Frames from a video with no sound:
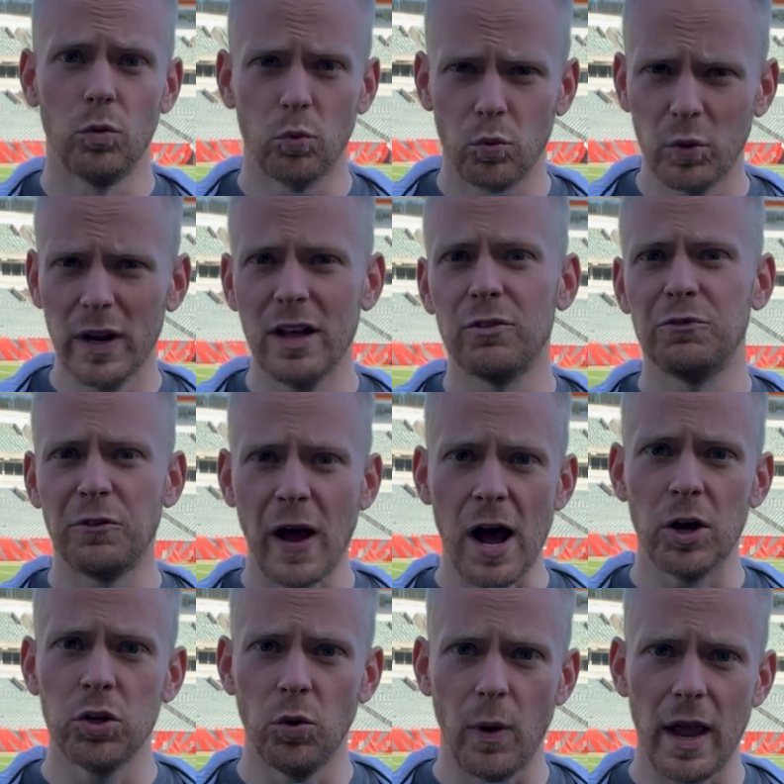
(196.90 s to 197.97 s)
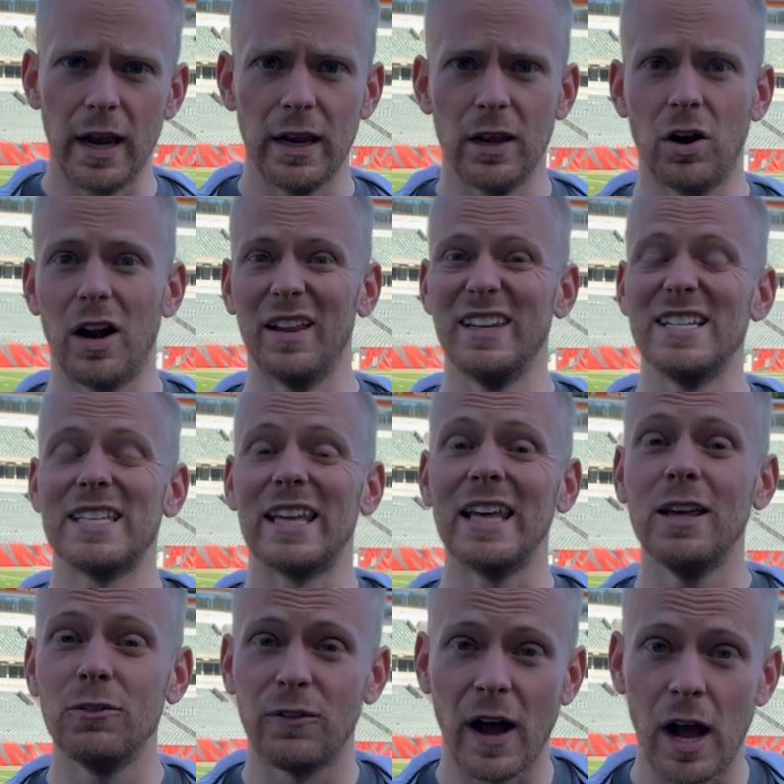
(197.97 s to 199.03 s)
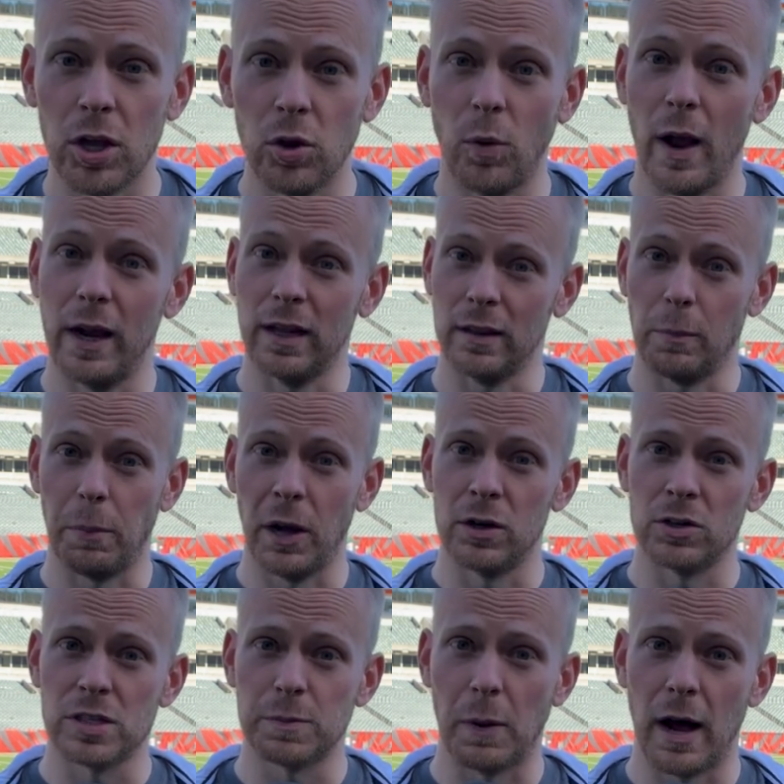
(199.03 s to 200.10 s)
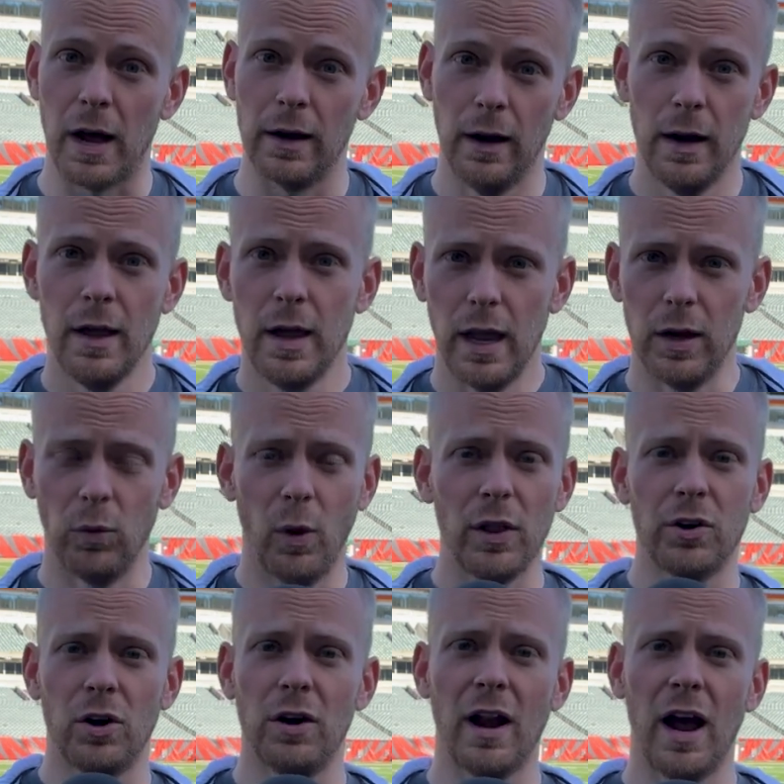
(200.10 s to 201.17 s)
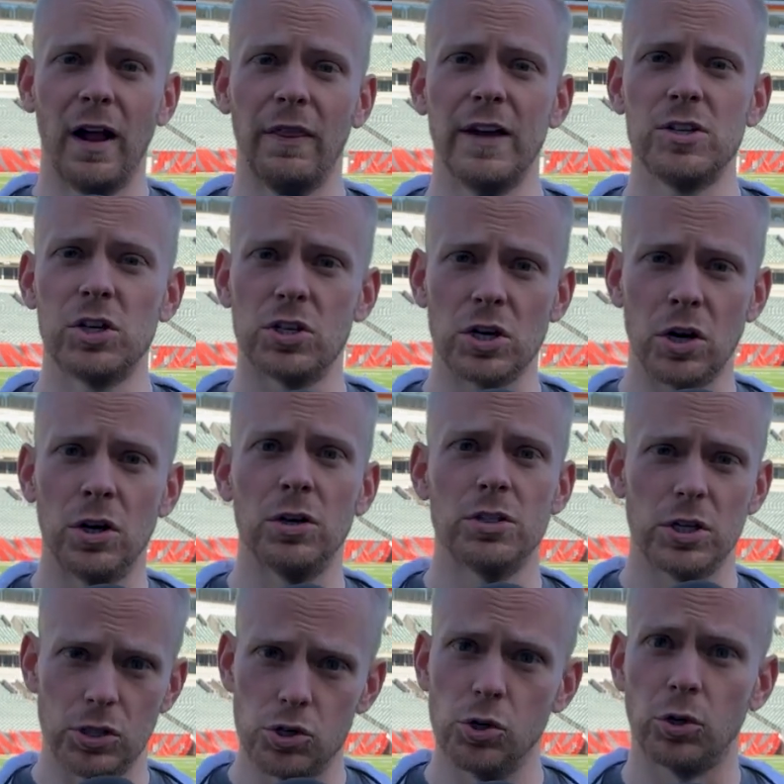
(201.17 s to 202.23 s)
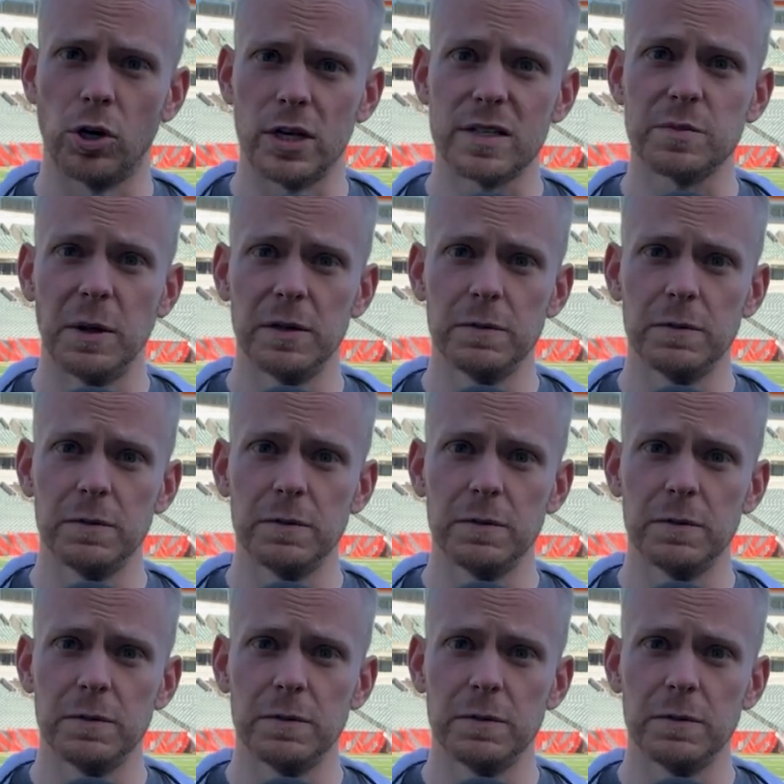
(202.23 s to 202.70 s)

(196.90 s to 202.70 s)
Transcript: reevaluating or at least evaluating the punter spot and whether or not they should turn to Drue Chrisman.